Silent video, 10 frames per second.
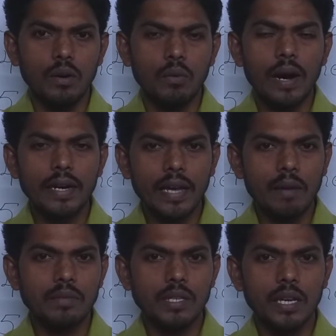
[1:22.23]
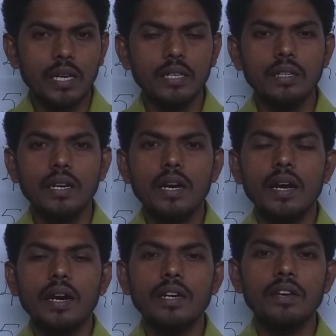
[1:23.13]
what I am saying,
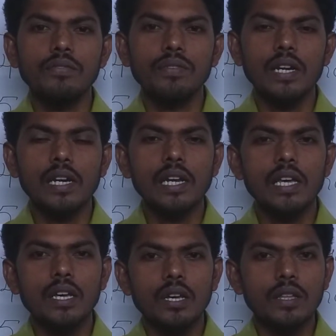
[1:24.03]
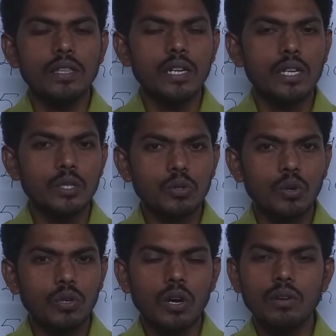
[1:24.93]
definitely there is
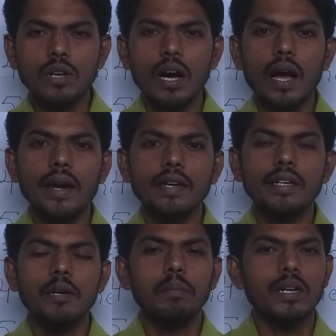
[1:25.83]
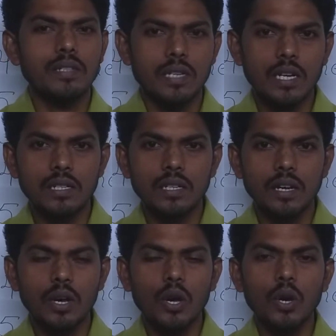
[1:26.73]
no doubt 100%
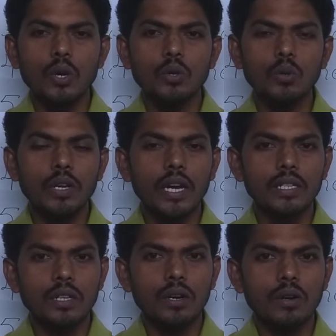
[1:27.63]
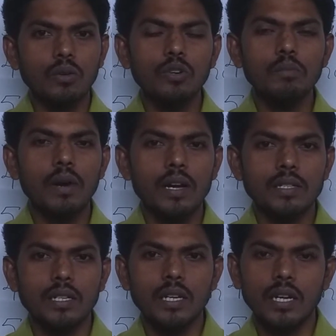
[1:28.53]
you get good
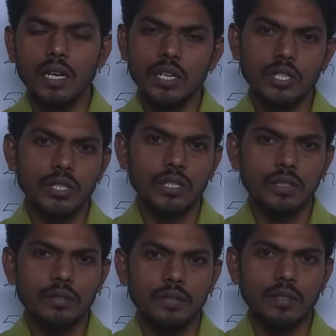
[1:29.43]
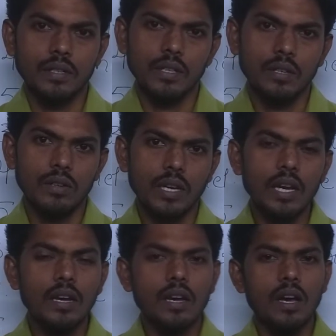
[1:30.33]
marks in English.
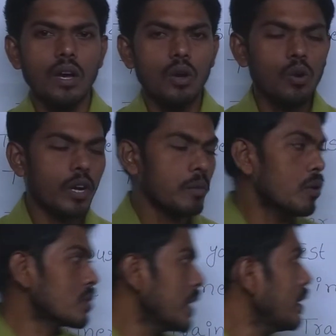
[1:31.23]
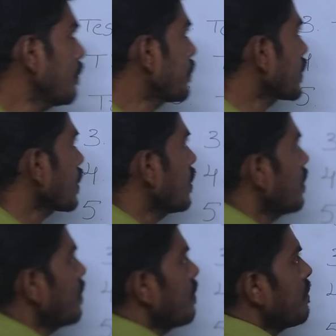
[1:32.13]
Okay, look at both side.
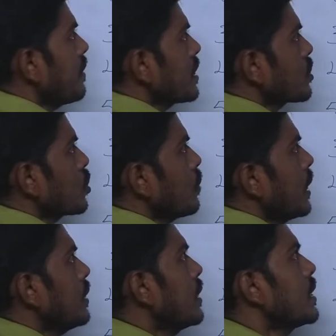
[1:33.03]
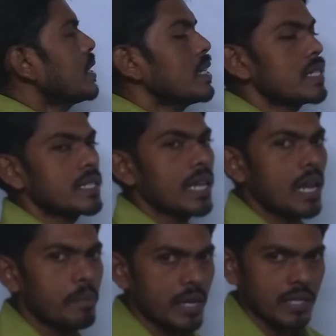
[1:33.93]
First one
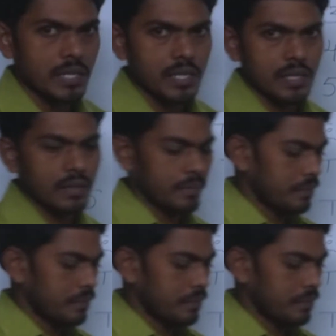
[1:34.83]
syllabus.